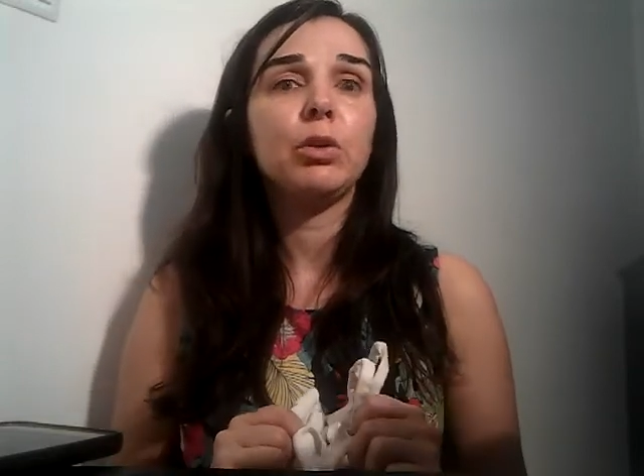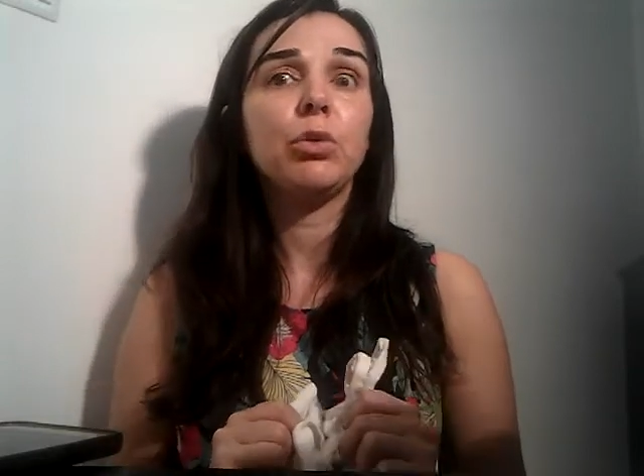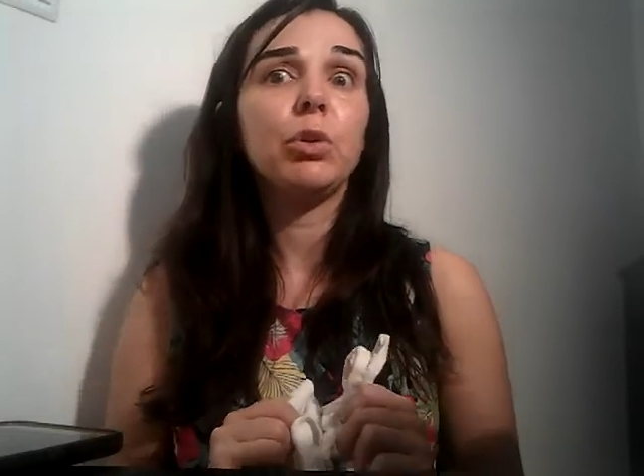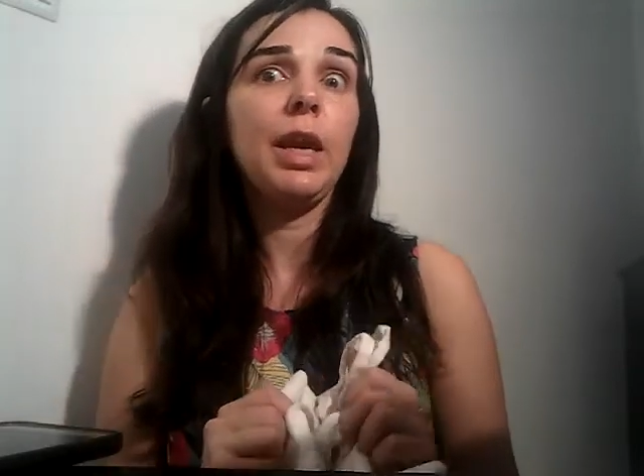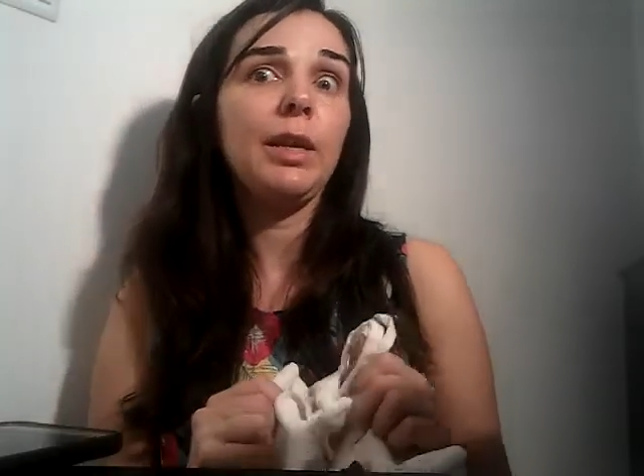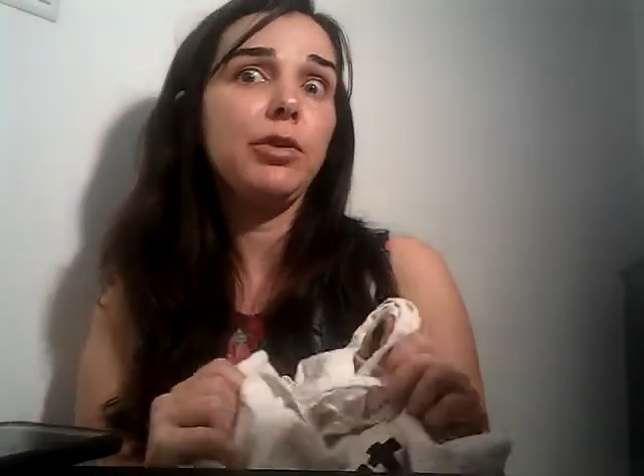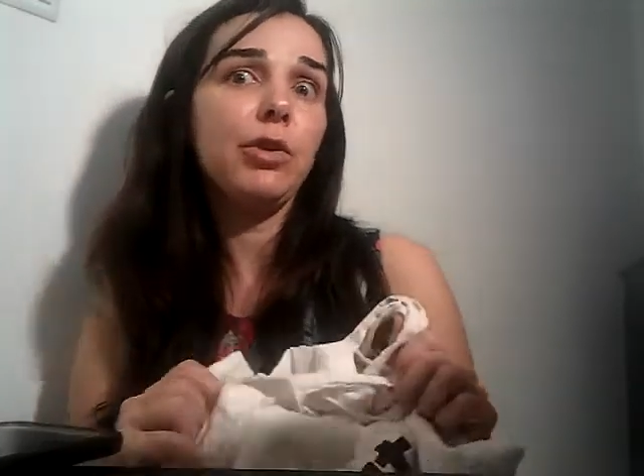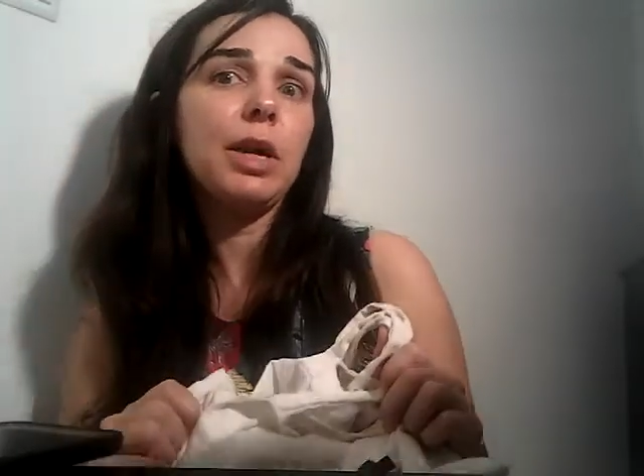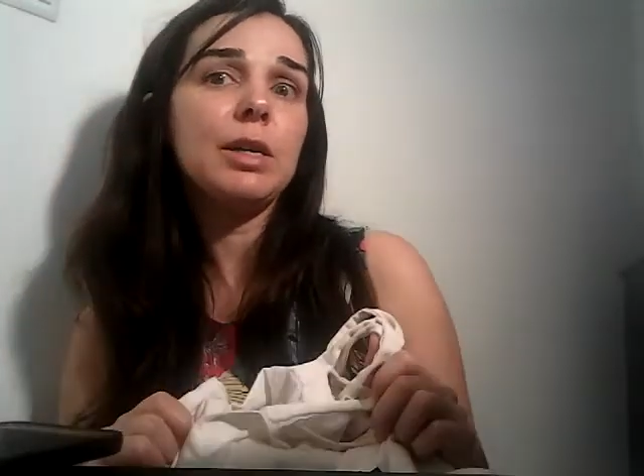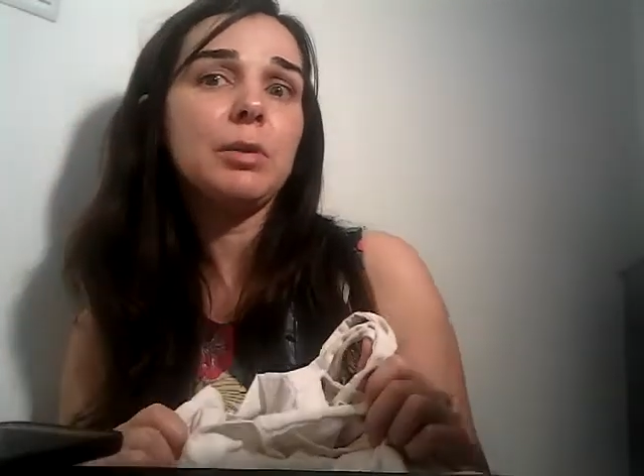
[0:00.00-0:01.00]
create your
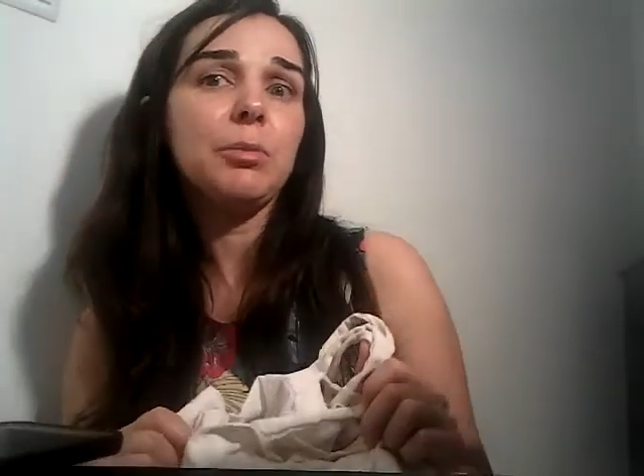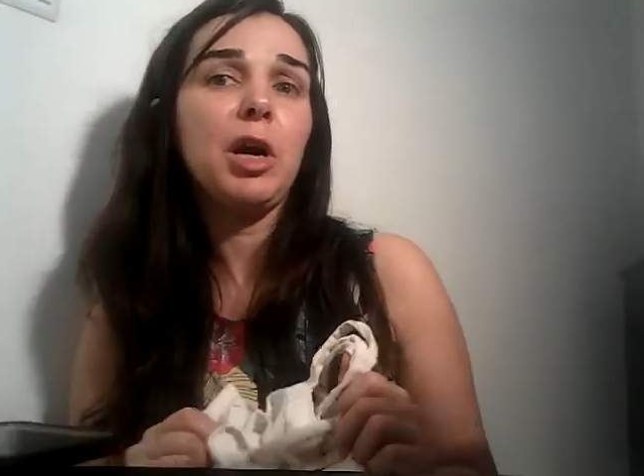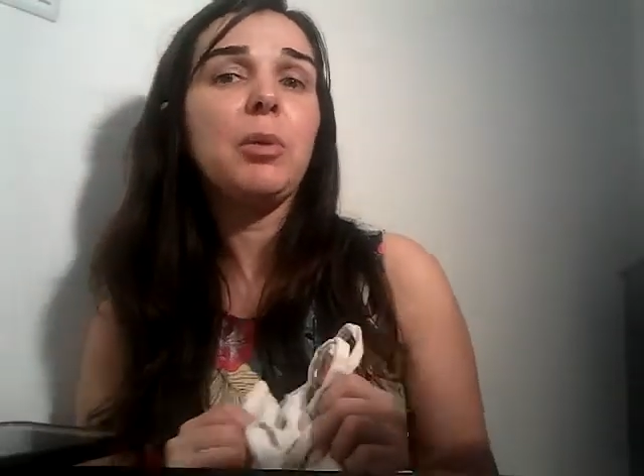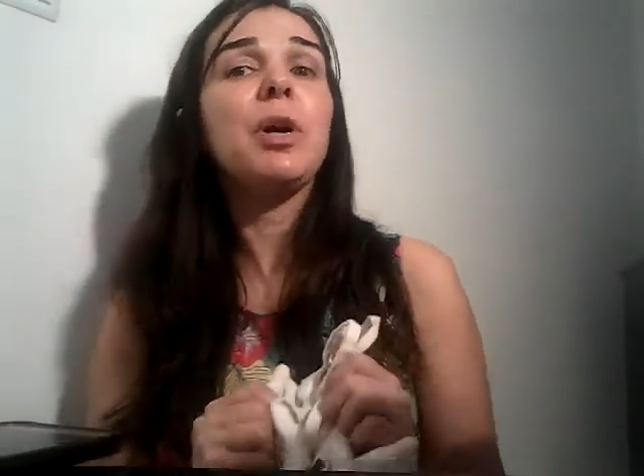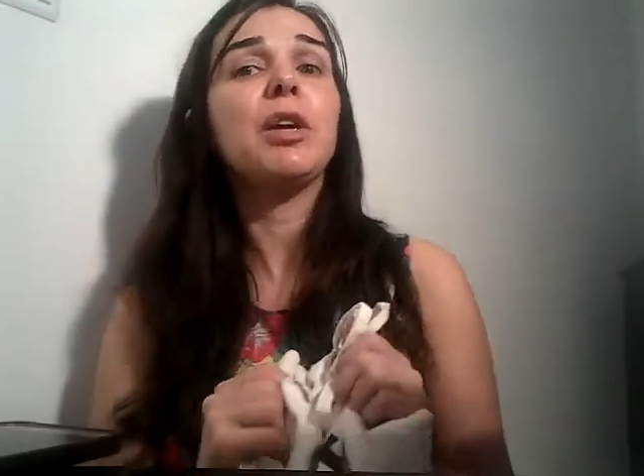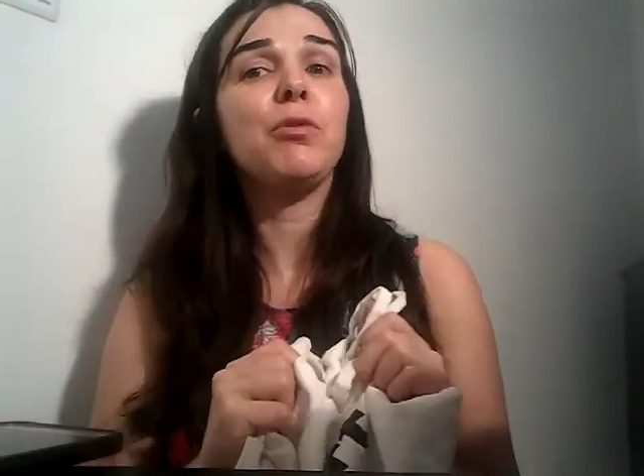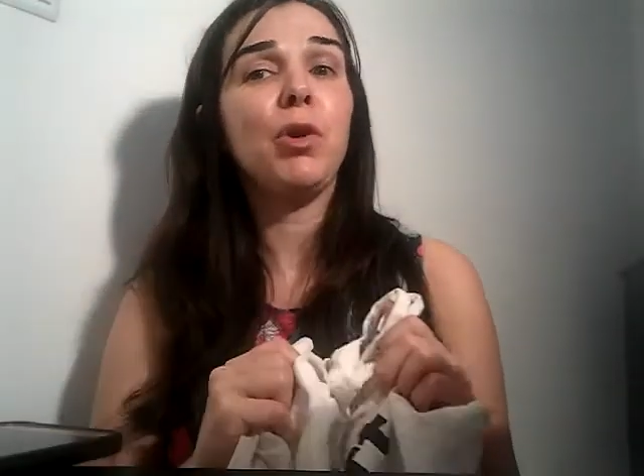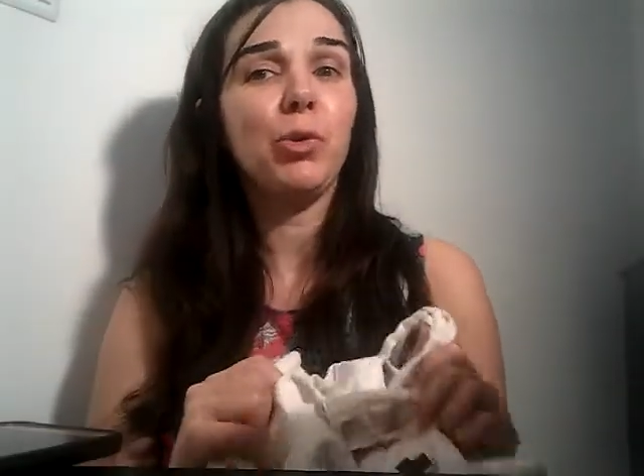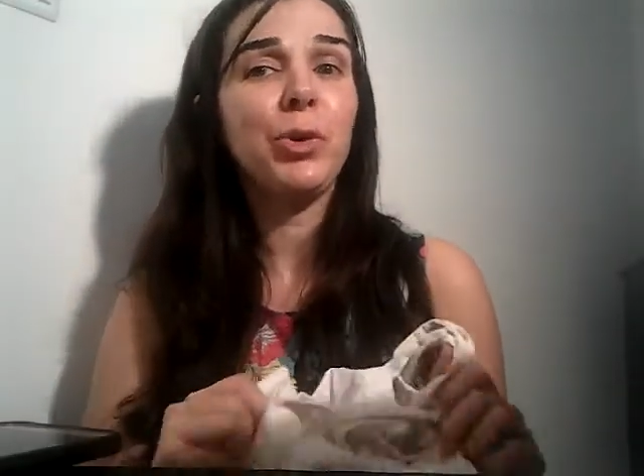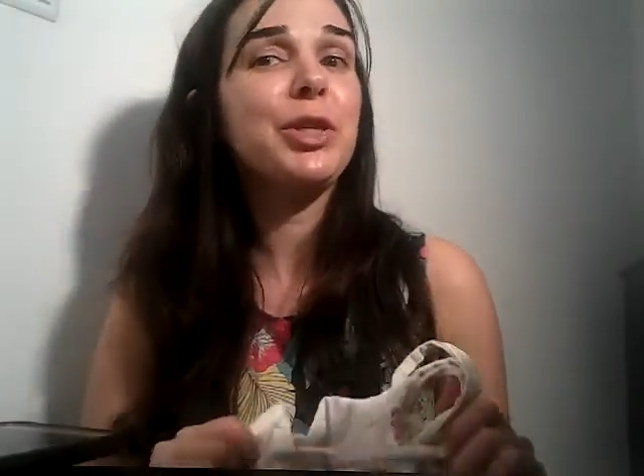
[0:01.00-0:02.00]
heart map and
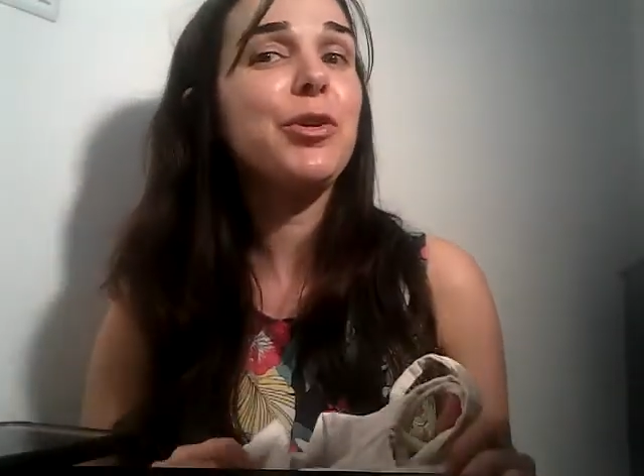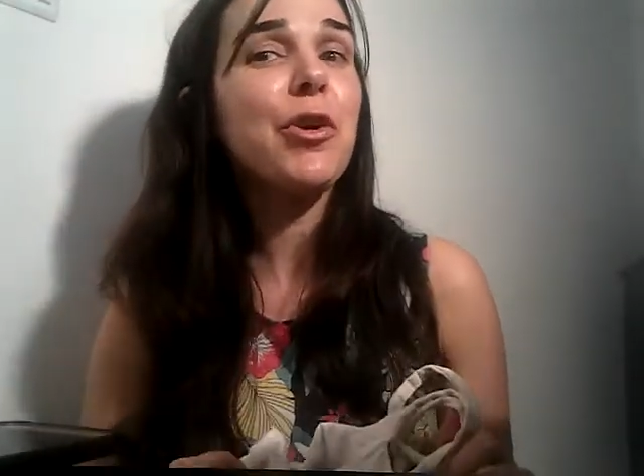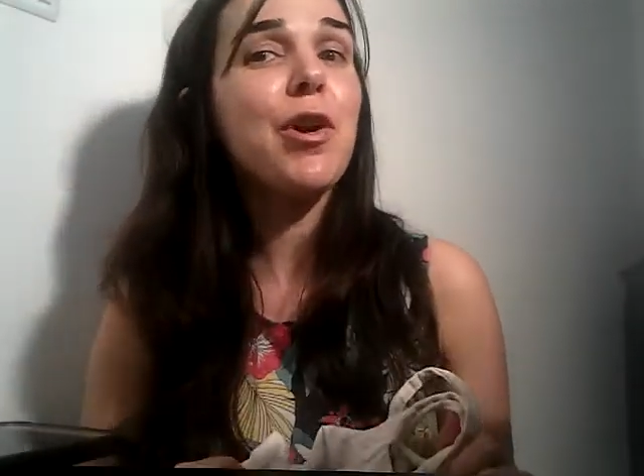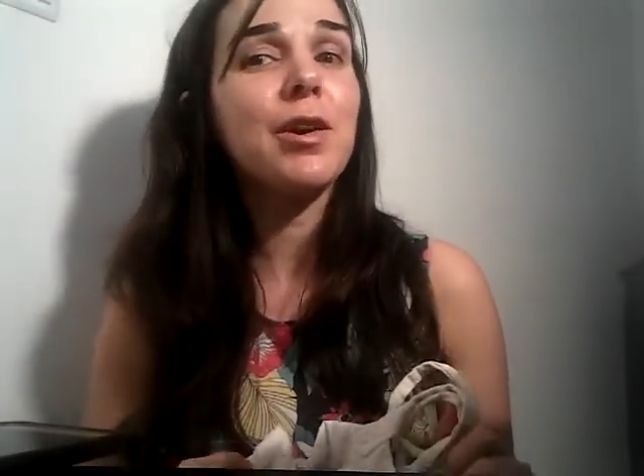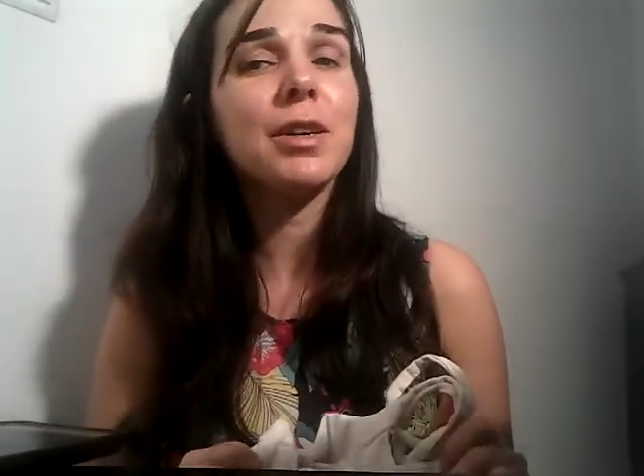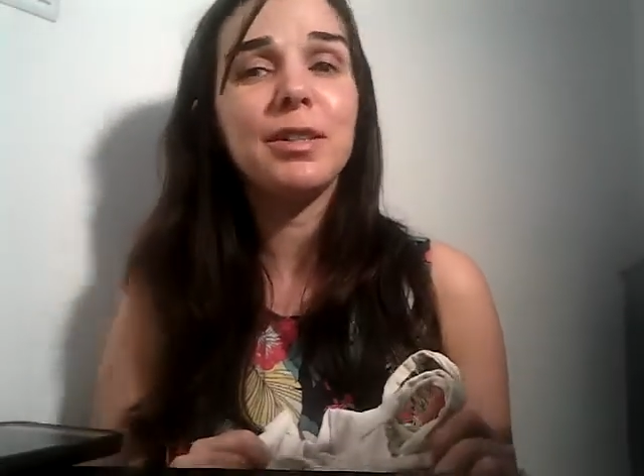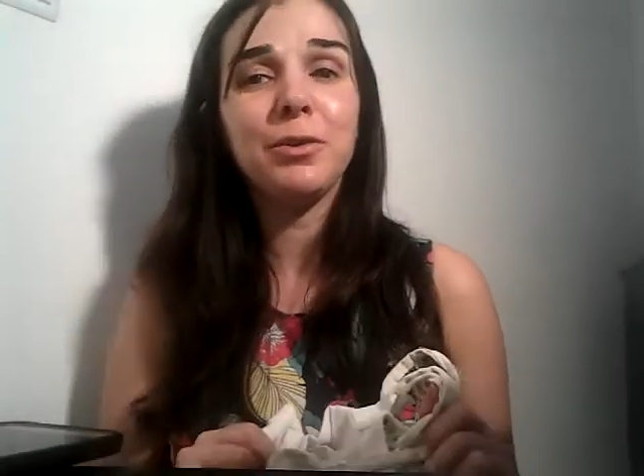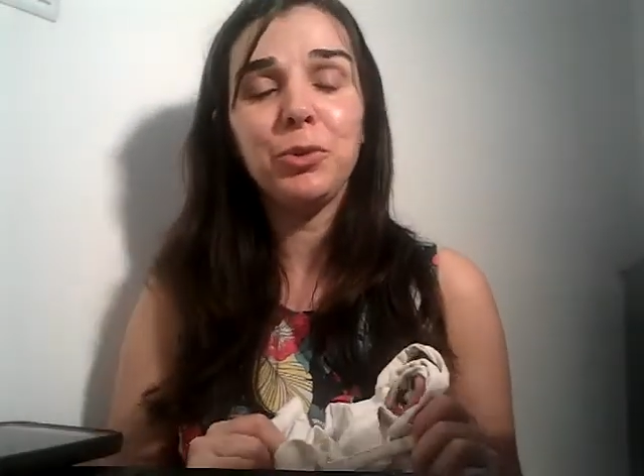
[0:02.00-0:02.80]
following your heart,